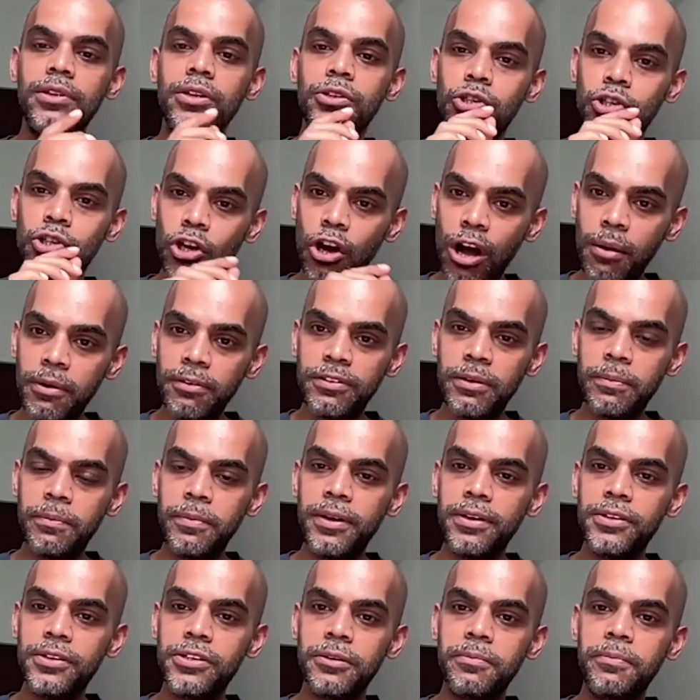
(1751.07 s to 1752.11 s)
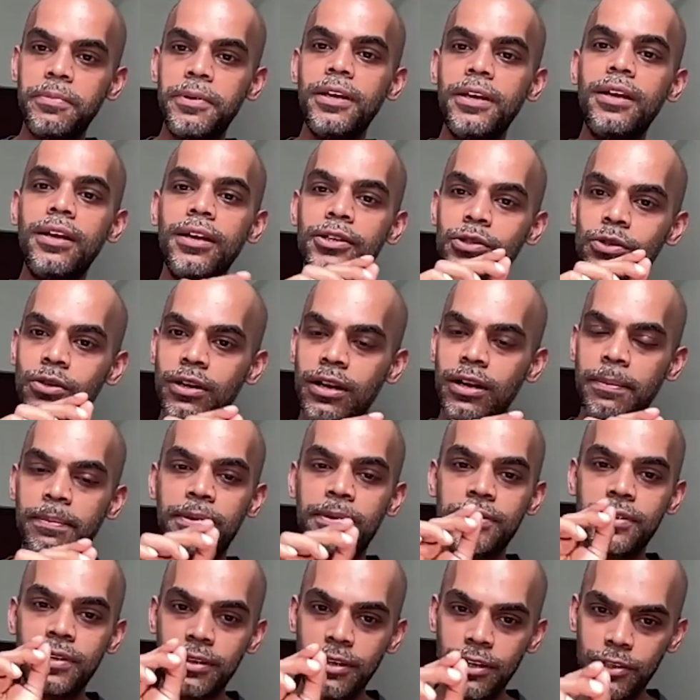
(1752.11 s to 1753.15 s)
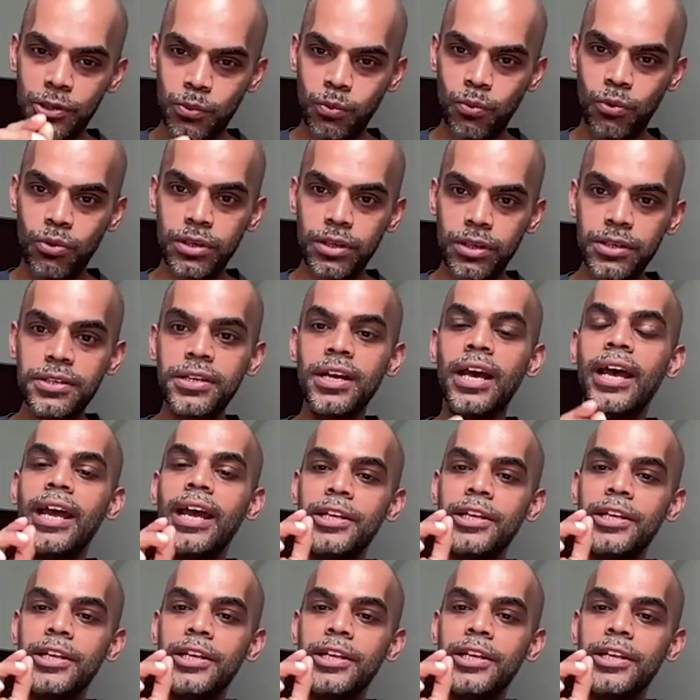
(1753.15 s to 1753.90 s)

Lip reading: the job of the BJP is to represent its voters.